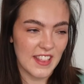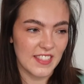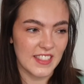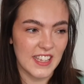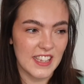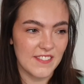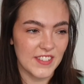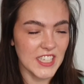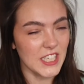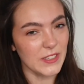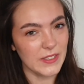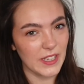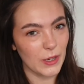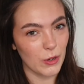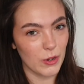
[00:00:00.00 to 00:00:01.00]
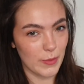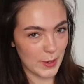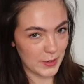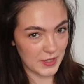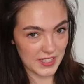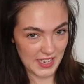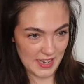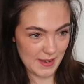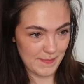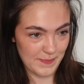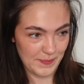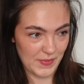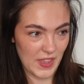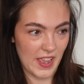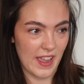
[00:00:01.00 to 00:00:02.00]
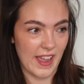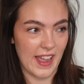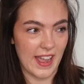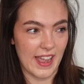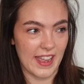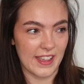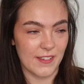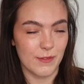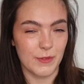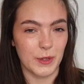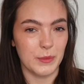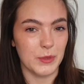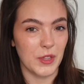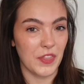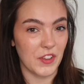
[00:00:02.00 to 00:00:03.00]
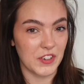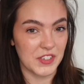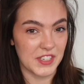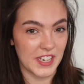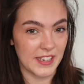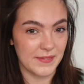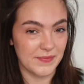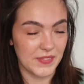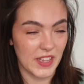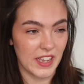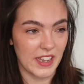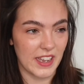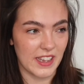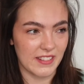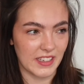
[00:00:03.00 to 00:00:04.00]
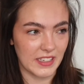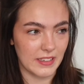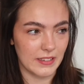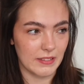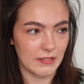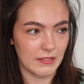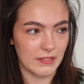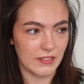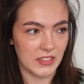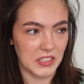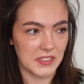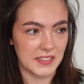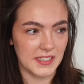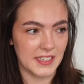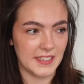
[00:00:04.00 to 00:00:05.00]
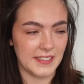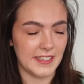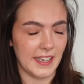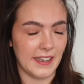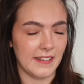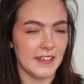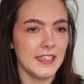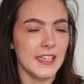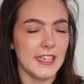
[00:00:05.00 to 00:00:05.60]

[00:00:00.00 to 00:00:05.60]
The video that you're about to see, I filmed on Thursday, I think. Thursday? Yeah.